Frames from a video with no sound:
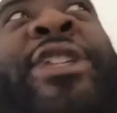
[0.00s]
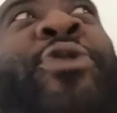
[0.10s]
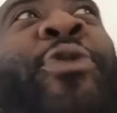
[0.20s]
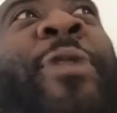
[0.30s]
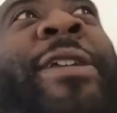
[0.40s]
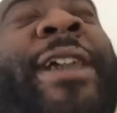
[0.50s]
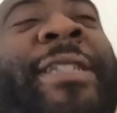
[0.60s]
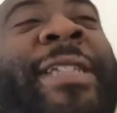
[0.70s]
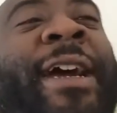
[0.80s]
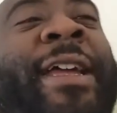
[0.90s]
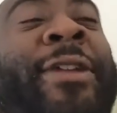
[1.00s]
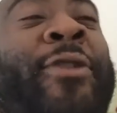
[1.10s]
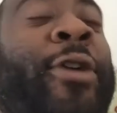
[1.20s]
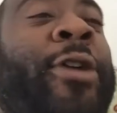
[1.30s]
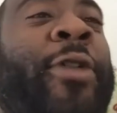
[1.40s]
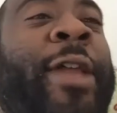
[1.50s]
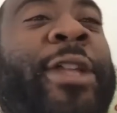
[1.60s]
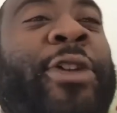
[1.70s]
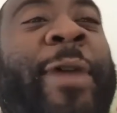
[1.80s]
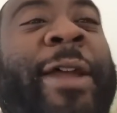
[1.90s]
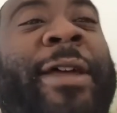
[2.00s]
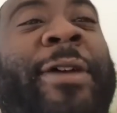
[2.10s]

degrees outside in Orlando right now.